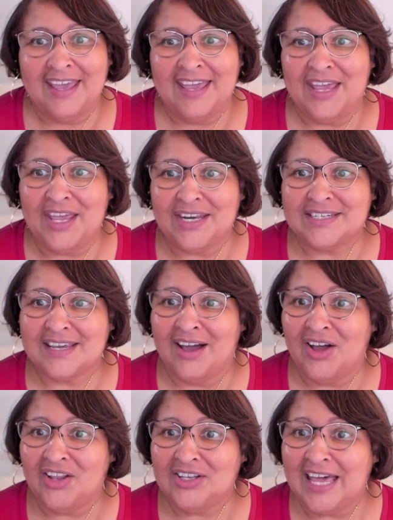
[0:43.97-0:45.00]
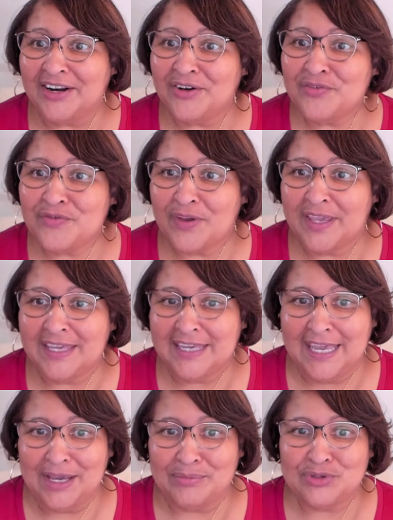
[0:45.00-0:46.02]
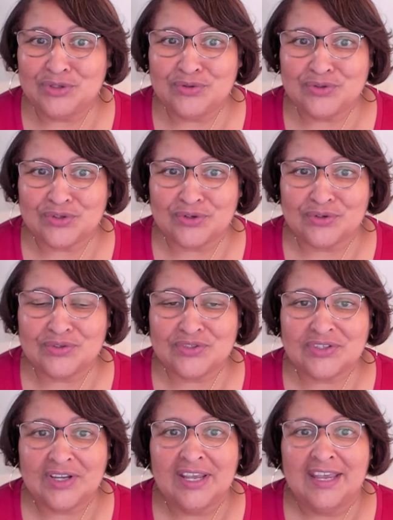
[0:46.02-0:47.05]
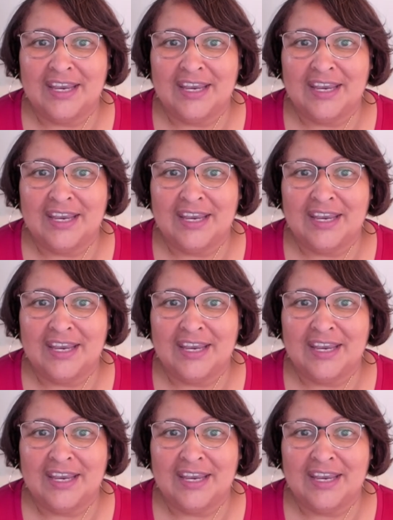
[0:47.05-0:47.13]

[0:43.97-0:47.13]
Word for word: and a lot of Ecamm users,